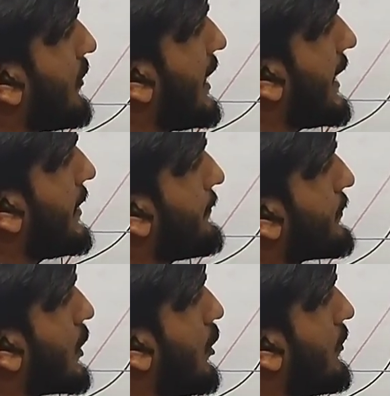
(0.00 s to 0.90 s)
y
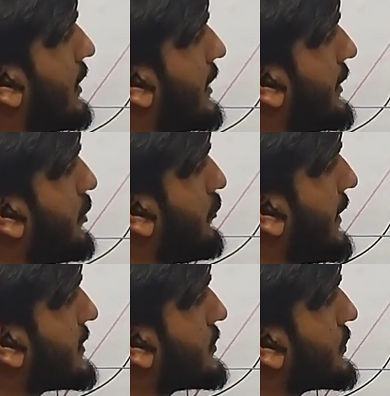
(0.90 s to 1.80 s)
over d of
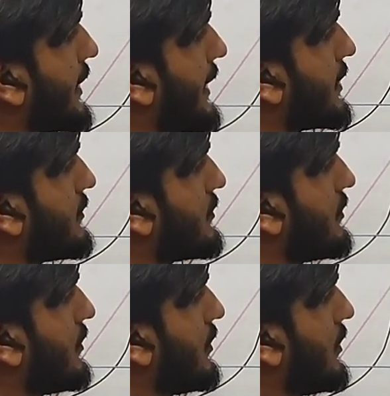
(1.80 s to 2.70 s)
x square,
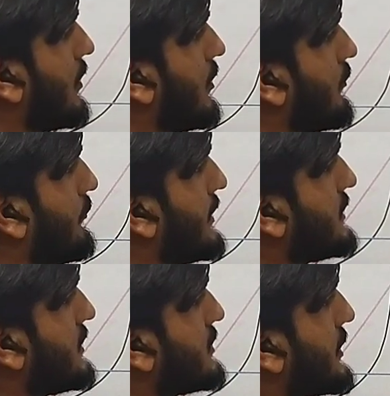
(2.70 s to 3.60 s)
which
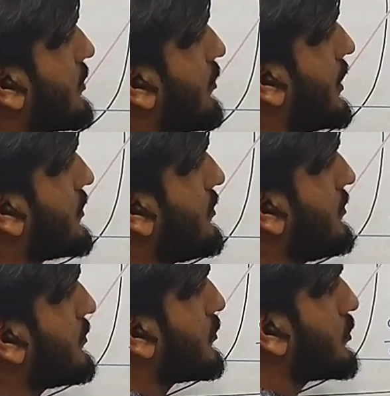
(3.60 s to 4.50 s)
is equal to
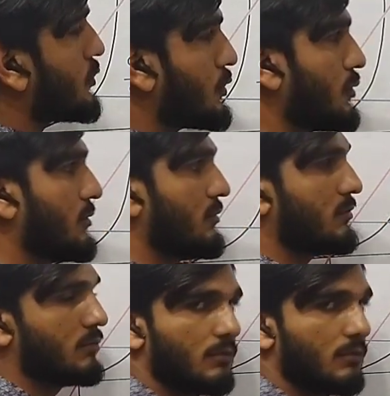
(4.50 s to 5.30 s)
2.